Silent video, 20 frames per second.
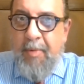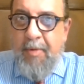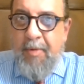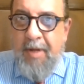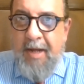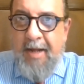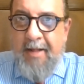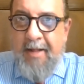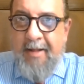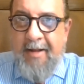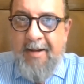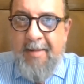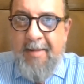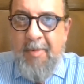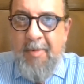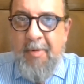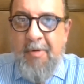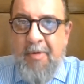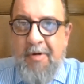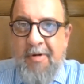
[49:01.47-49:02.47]
to date
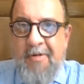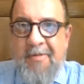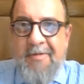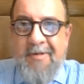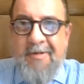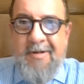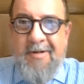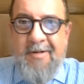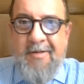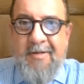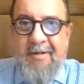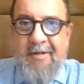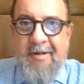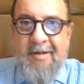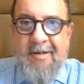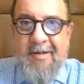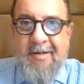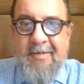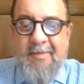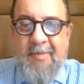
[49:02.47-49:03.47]
anymore on
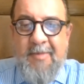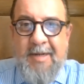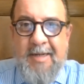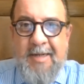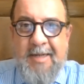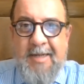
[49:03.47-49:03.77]
what is